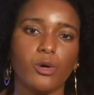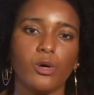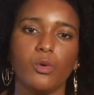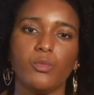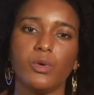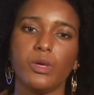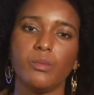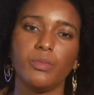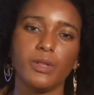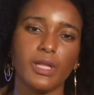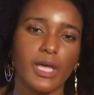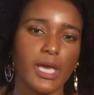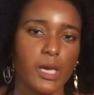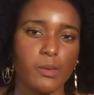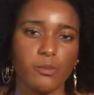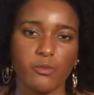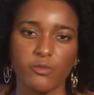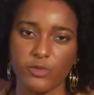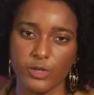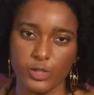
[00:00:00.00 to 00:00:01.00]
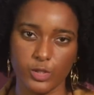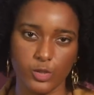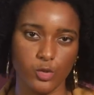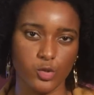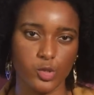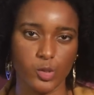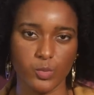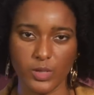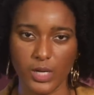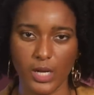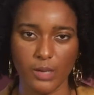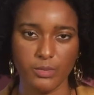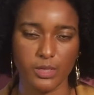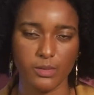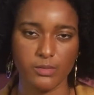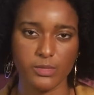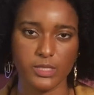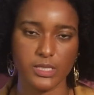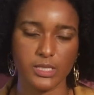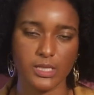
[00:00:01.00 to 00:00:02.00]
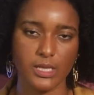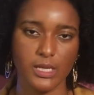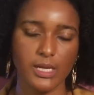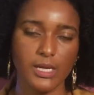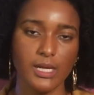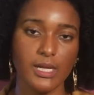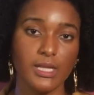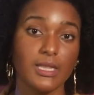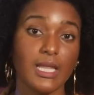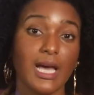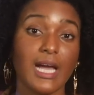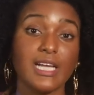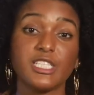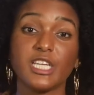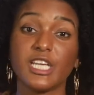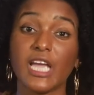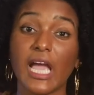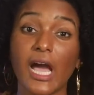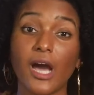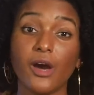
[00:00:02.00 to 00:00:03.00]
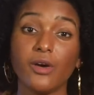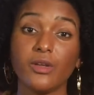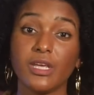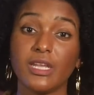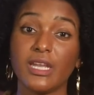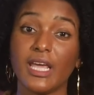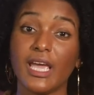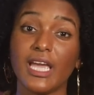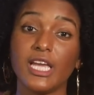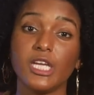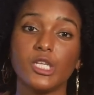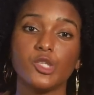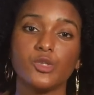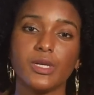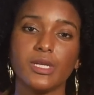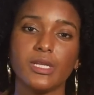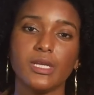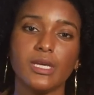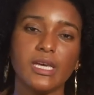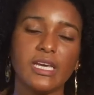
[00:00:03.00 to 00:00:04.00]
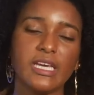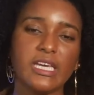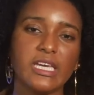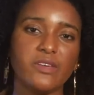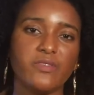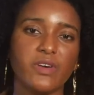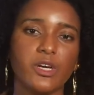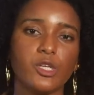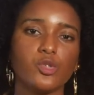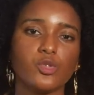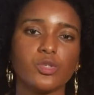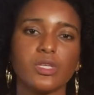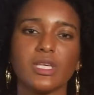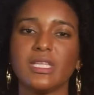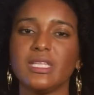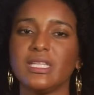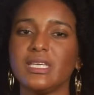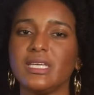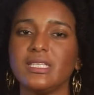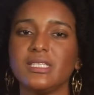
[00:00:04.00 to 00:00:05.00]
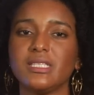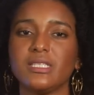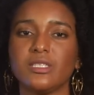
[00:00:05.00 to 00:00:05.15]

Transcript: who we blame for social problems. Lashing out in hatred eventually leads